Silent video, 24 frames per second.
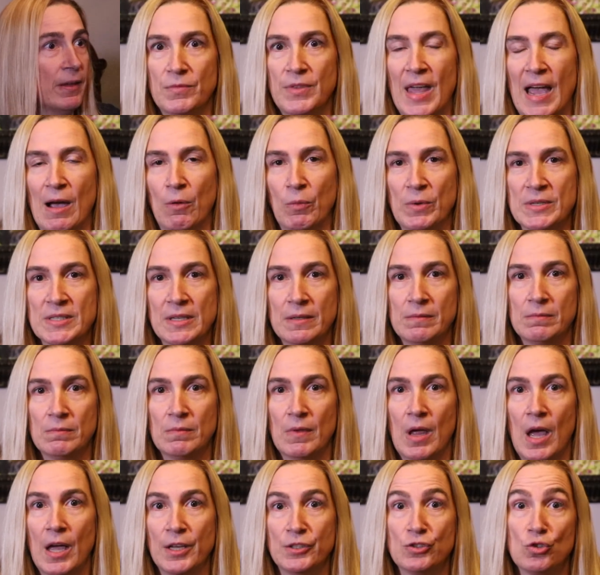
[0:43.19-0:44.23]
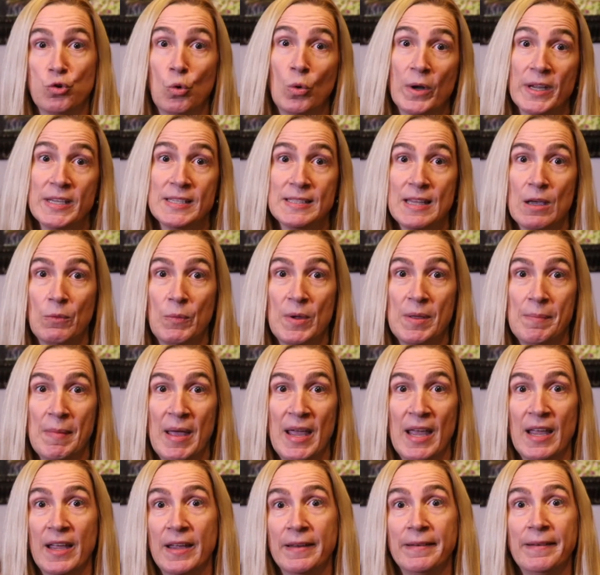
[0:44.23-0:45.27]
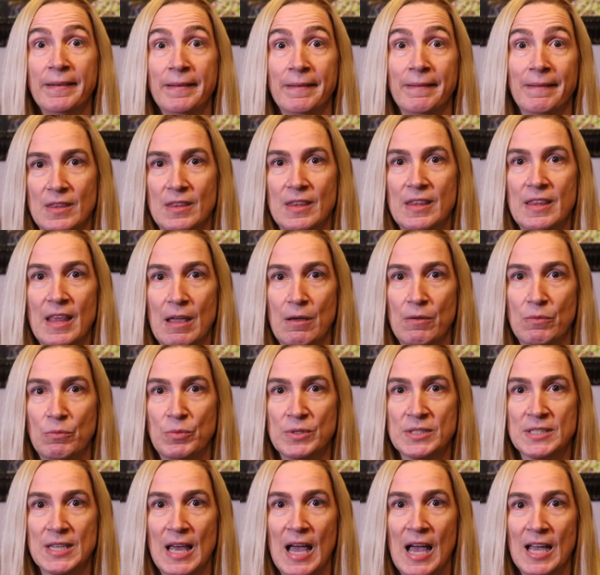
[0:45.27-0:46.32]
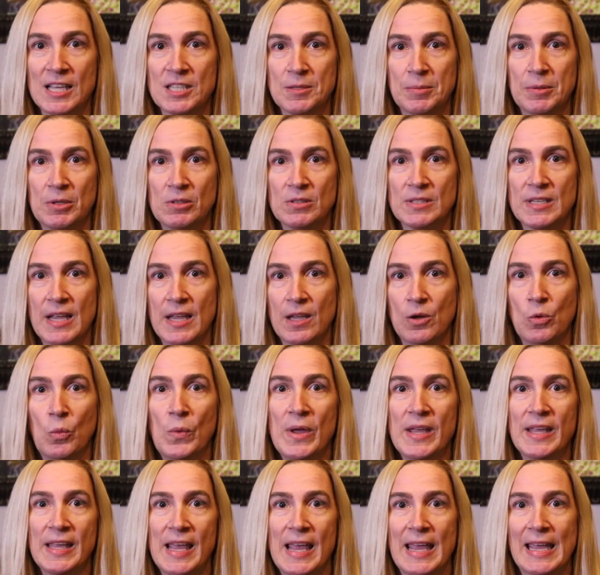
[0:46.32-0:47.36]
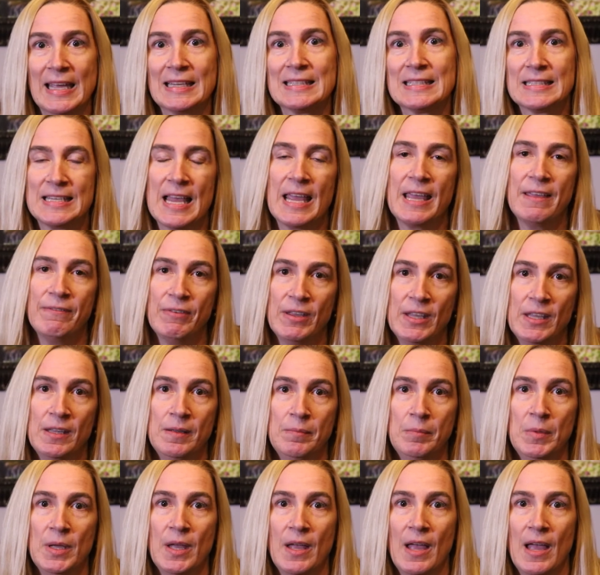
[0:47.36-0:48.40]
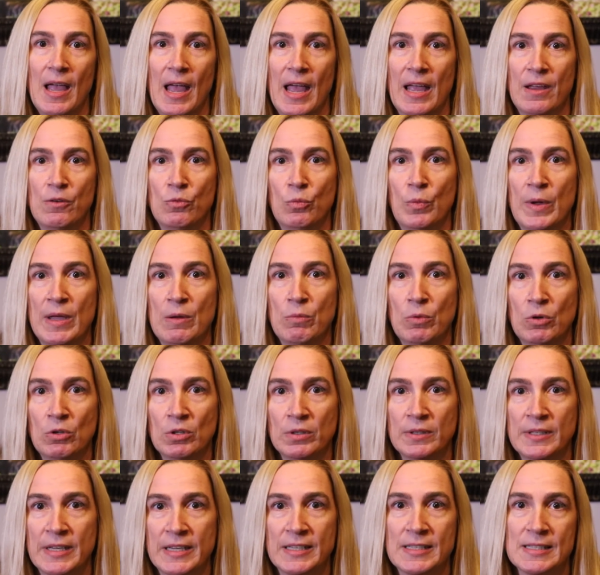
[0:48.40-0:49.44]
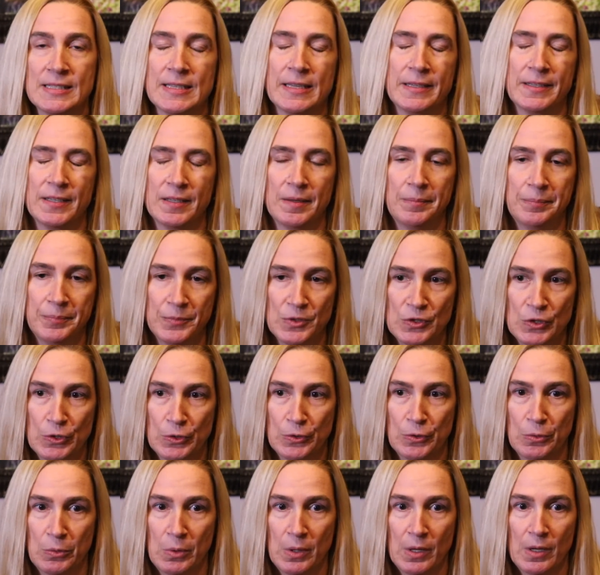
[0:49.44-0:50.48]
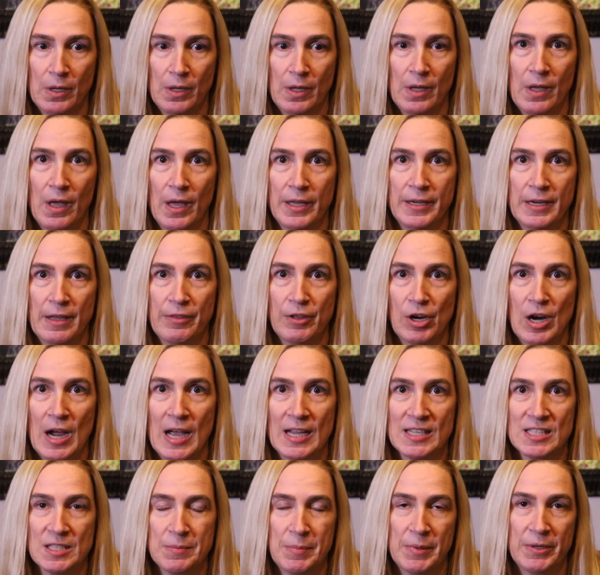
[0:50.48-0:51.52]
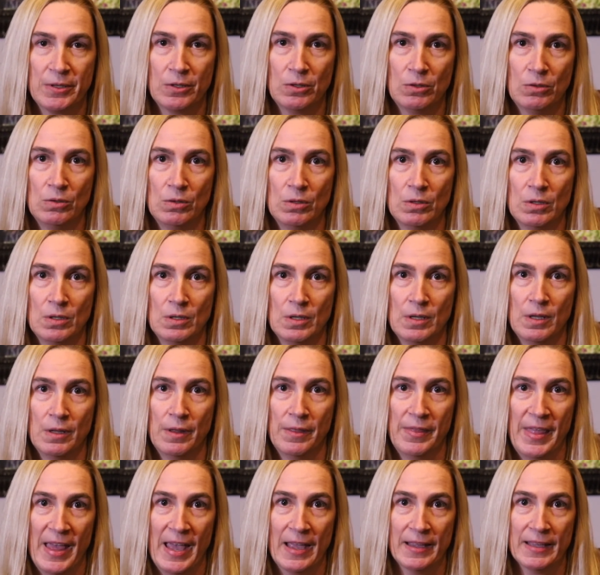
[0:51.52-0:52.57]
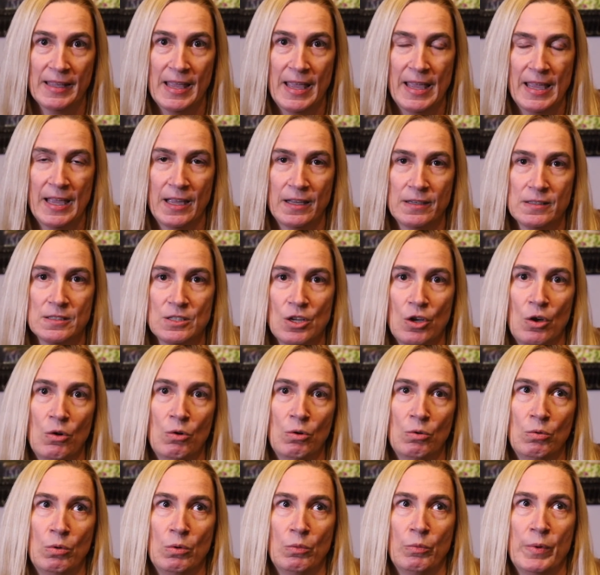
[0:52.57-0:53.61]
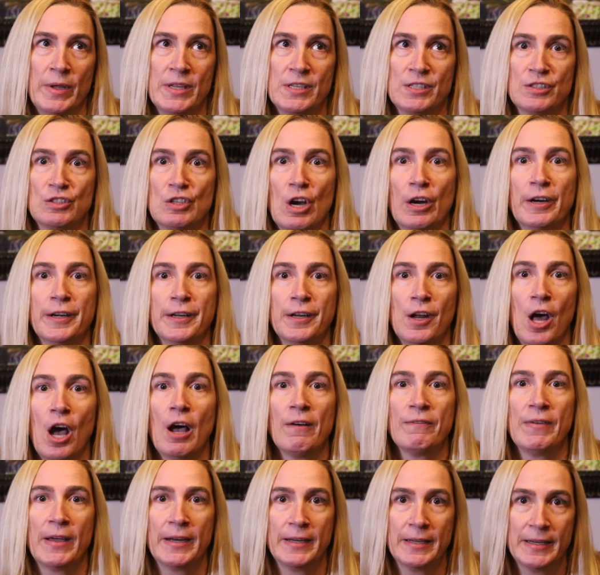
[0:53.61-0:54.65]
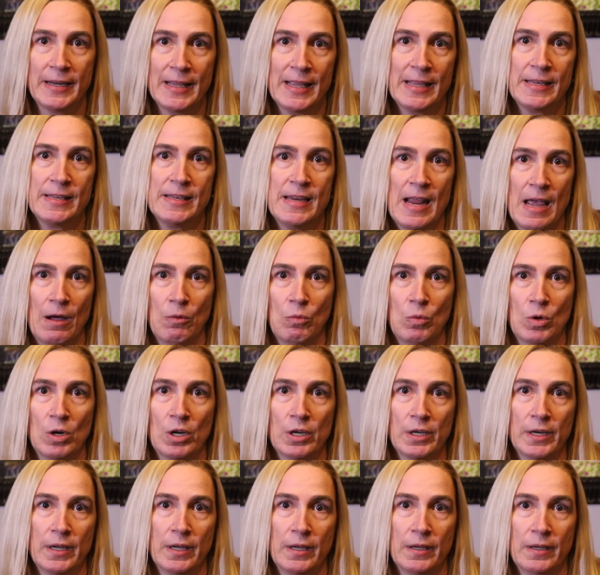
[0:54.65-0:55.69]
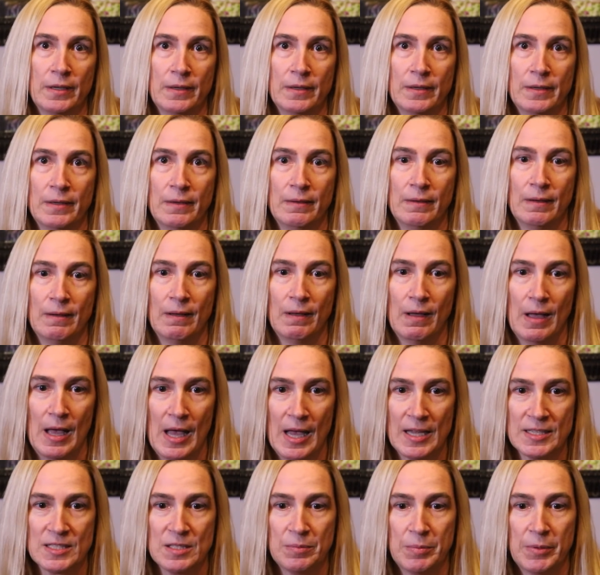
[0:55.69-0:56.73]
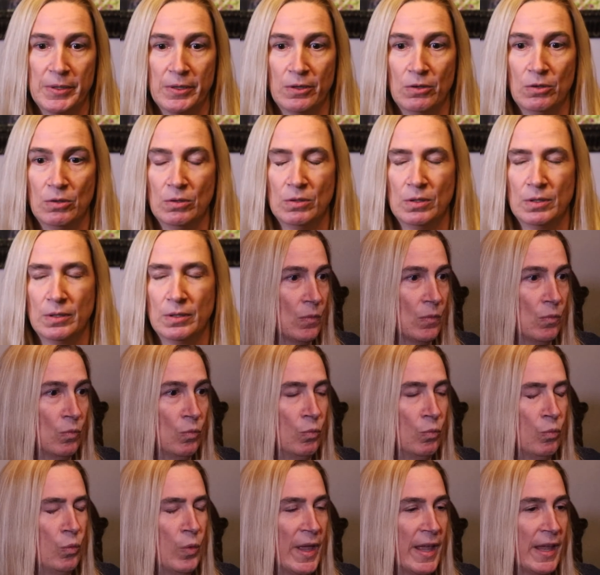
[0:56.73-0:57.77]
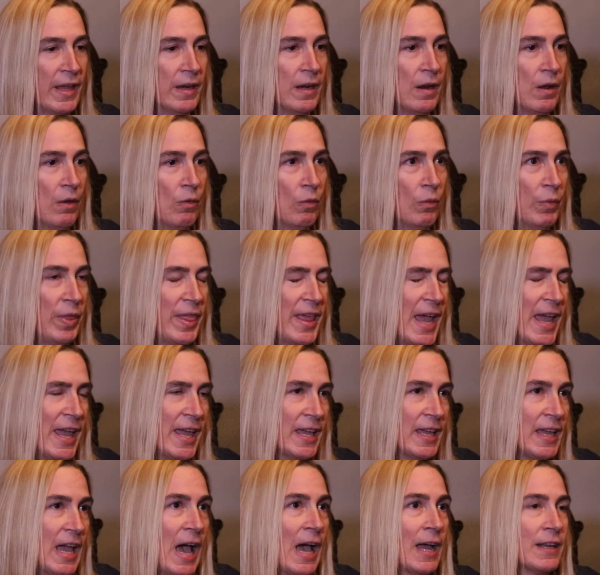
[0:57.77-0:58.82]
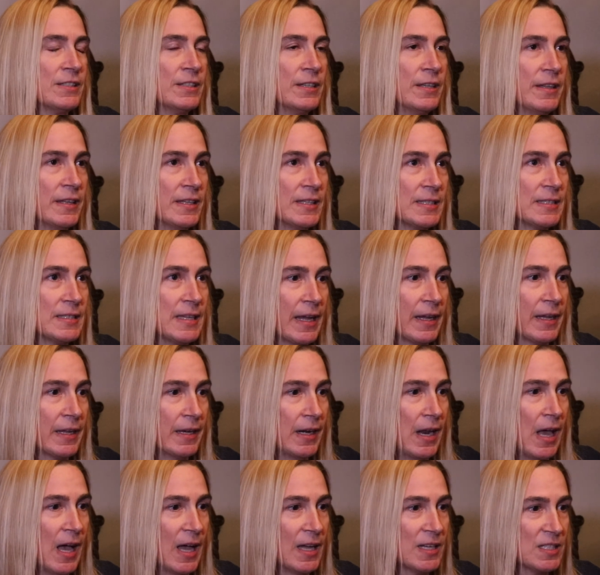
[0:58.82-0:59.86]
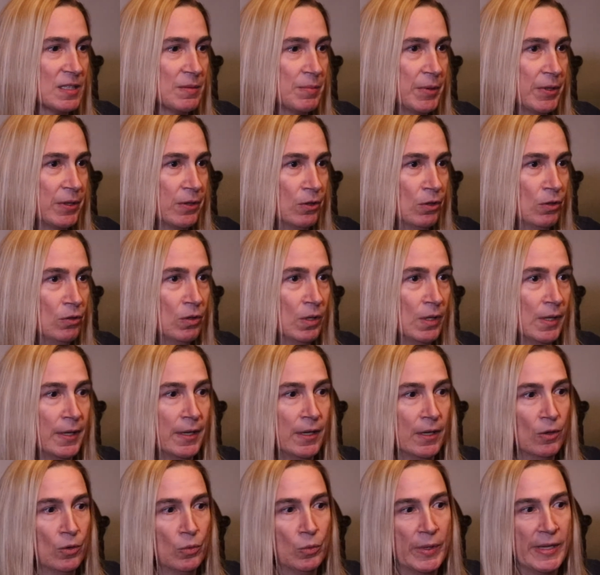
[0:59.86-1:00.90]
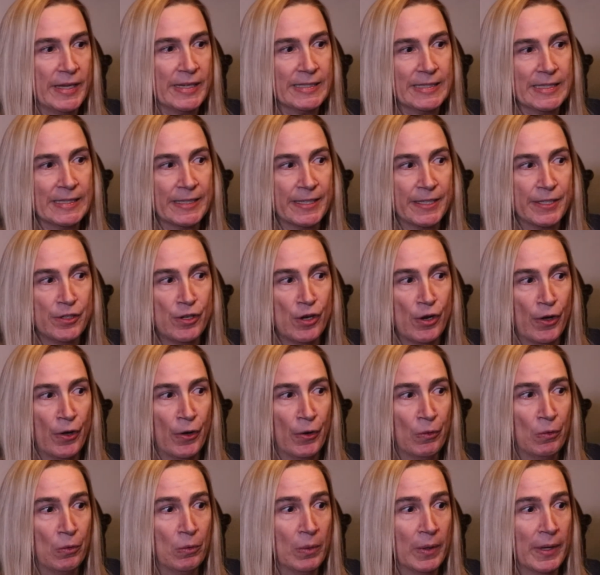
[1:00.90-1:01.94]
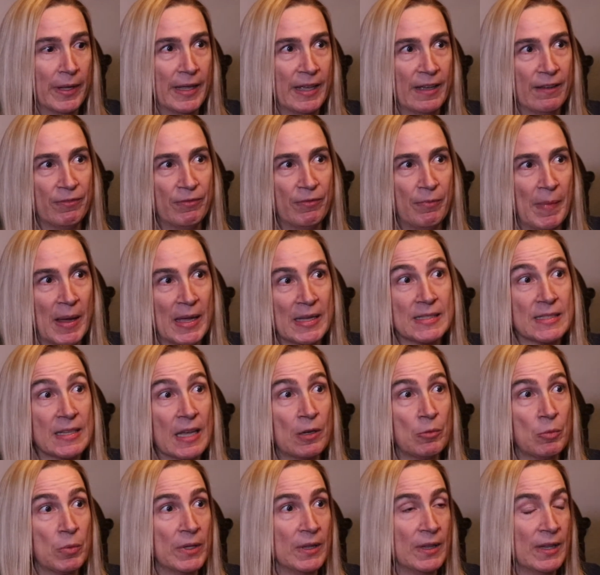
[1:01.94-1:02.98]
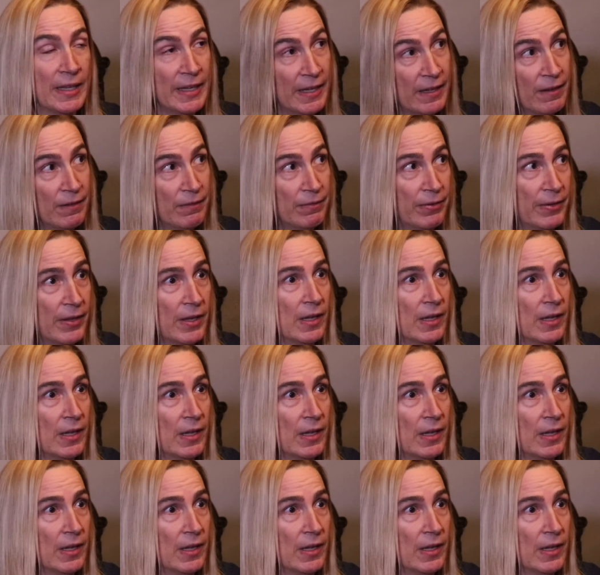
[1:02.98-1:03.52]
That wasn't a choice that we made. That was the hospital saying, we can't save him, and we will need to send him to another hospital that can. So we started off at an in-network hospital. When they got to the second hospital, we didn't know if my son would live.